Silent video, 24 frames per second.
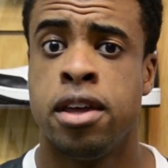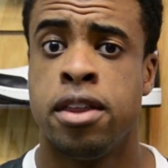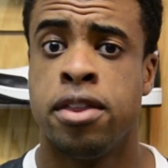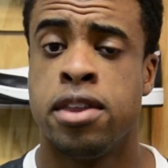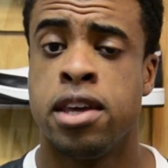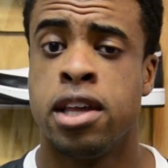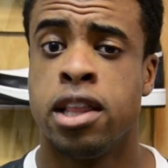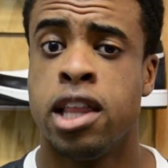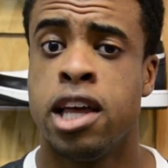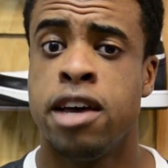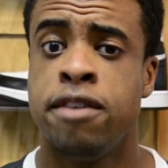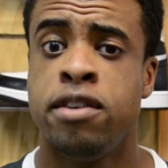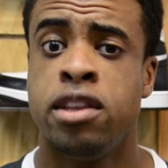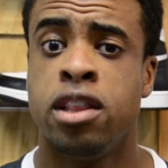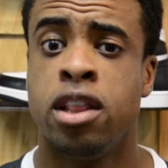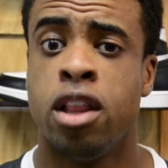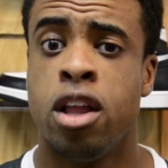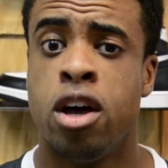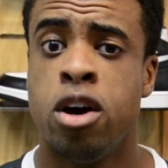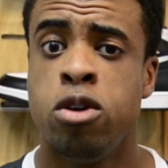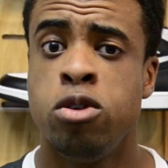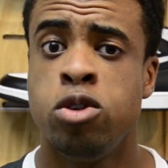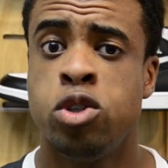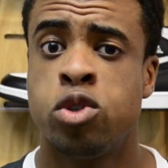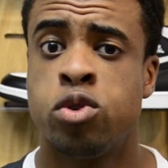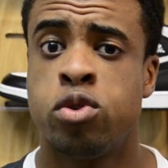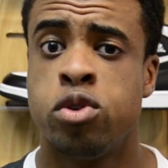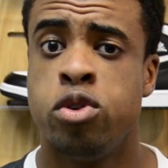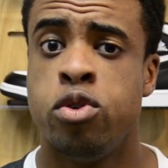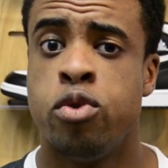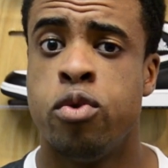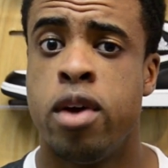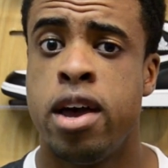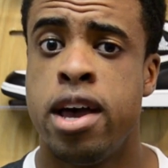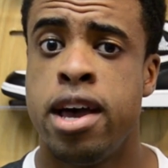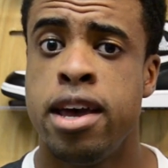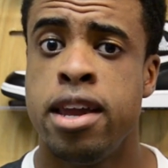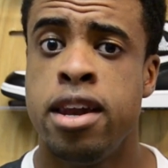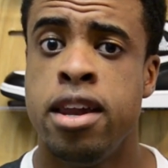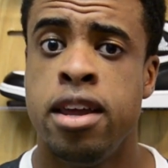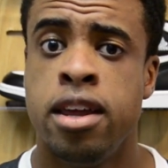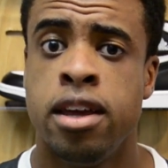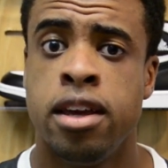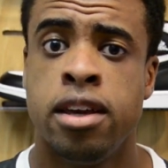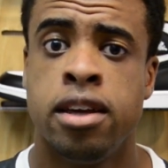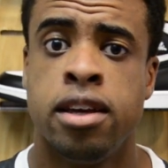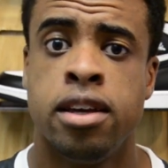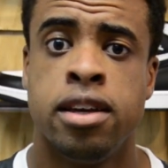The 11 Low True Red
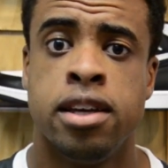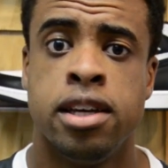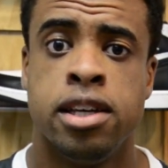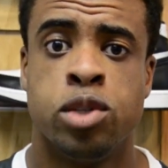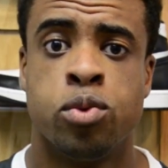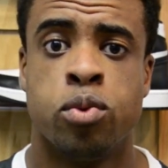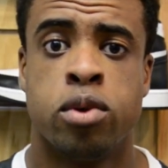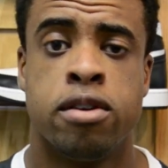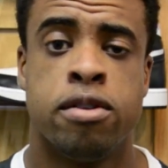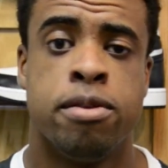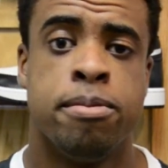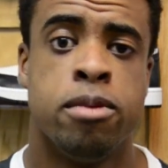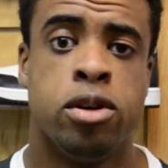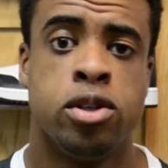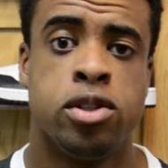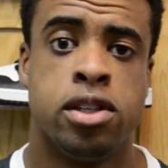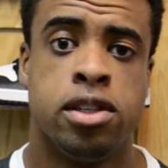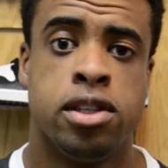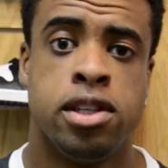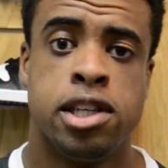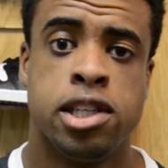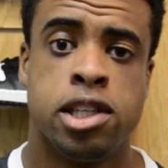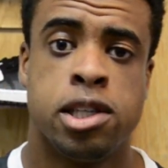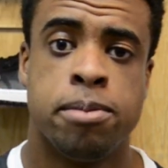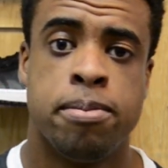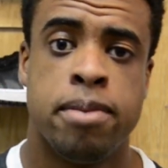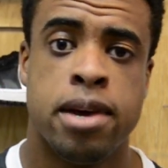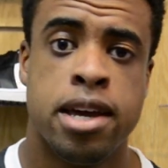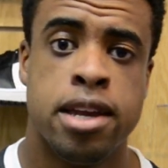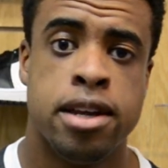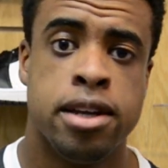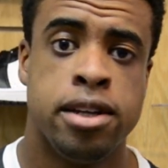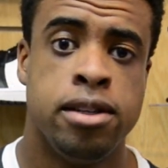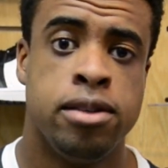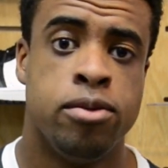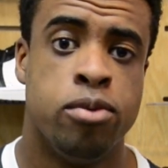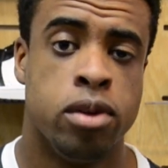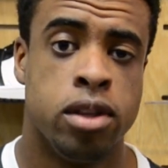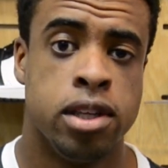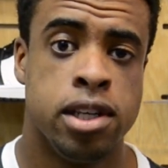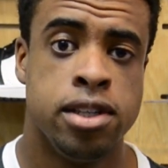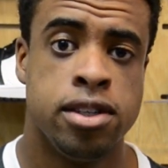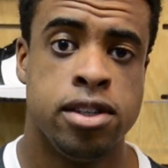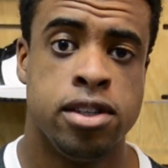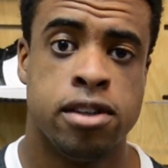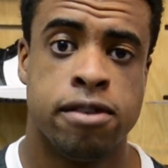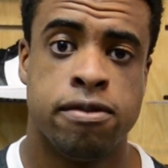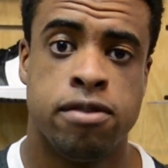is one of the most anticipated
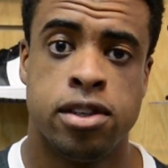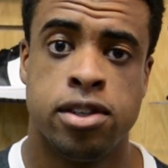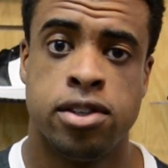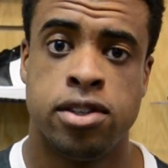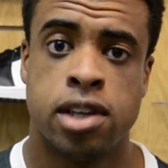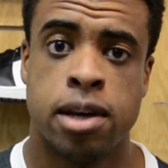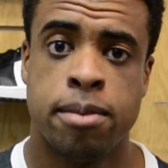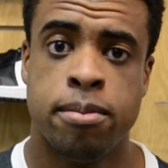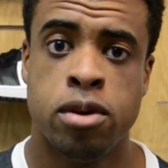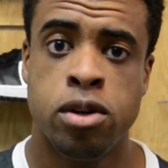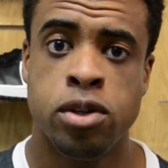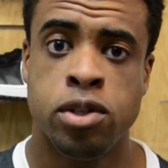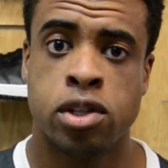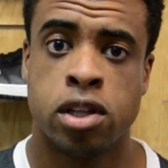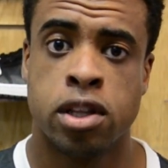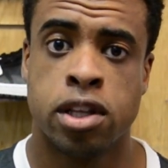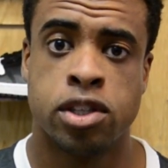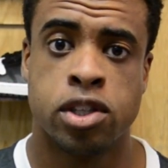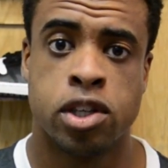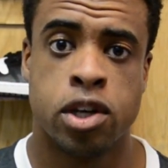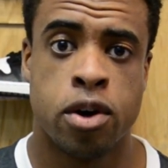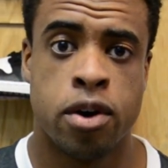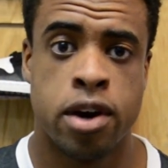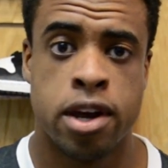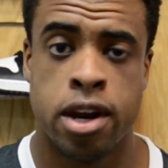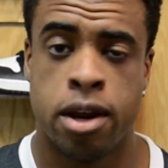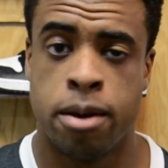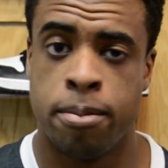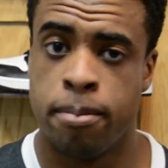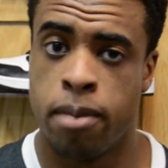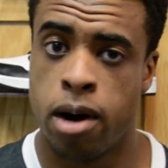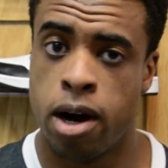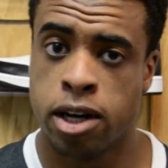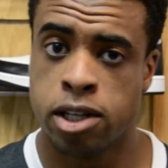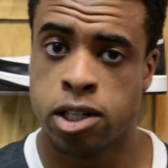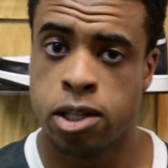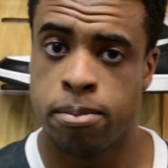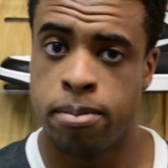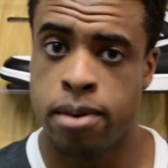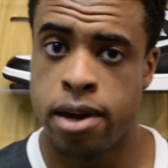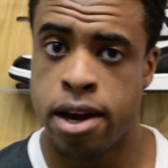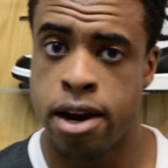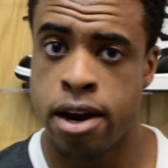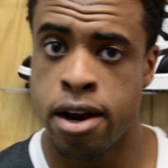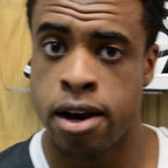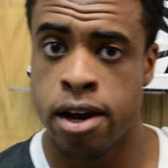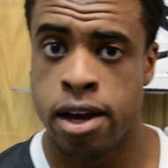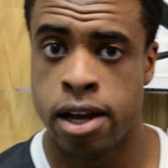releases of this summer, so let's go ahead and unbox a
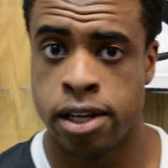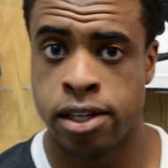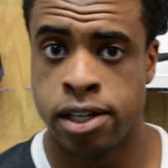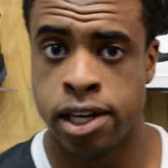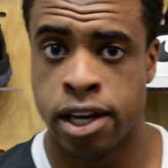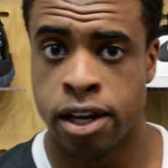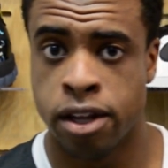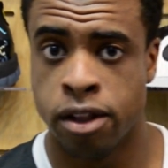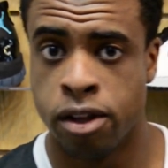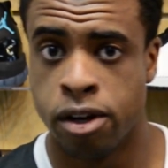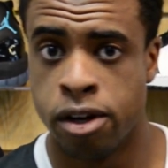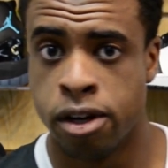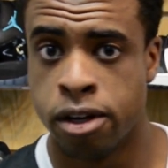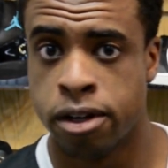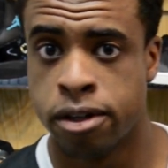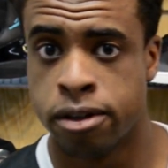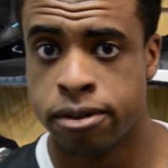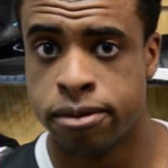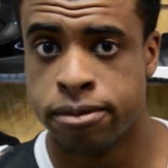pair and take a look.